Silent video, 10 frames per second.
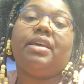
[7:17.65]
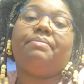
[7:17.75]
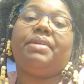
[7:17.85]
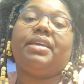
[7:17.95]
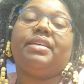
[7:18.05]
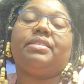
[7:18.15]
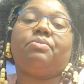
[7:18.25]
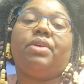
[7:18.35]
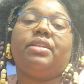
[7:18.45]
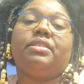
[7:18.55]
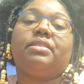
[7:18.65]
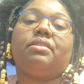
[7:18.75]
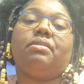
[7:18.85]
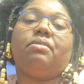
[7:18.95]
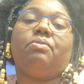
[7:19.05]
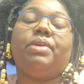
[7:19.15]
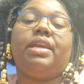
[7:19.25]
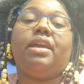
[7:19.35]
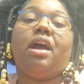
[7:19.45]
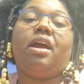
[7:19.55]
Because once
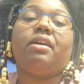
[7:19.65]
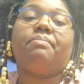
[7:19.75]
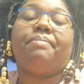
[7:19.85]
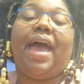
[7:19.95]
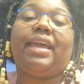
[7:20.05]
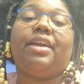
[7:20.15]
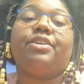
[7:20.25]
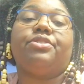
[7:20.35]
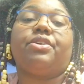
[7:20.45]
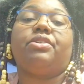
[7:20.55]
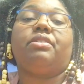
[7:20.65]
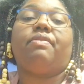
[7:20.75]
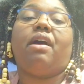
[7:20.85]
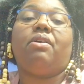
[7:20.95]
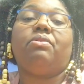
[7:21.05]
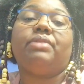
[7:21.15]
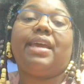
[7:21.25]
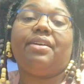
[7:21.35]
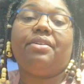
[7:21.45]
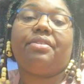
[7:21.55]
we are back in control of our own
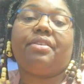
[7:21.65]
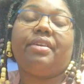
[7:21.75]
health,